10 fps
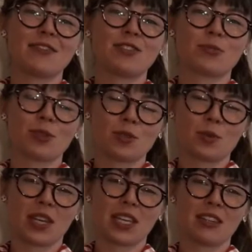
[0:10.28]
of New
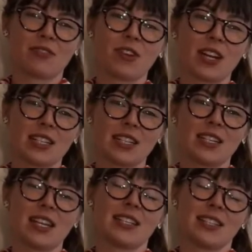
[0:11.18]
Brunswick in the
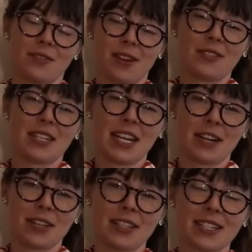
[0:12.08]
Fredericton and surrounding
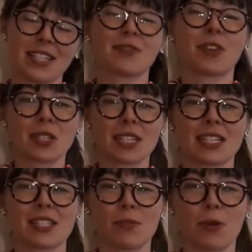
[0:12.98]
areas as First
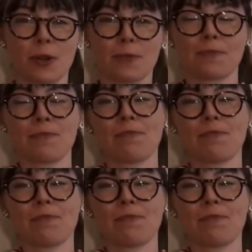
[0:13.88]
Link support.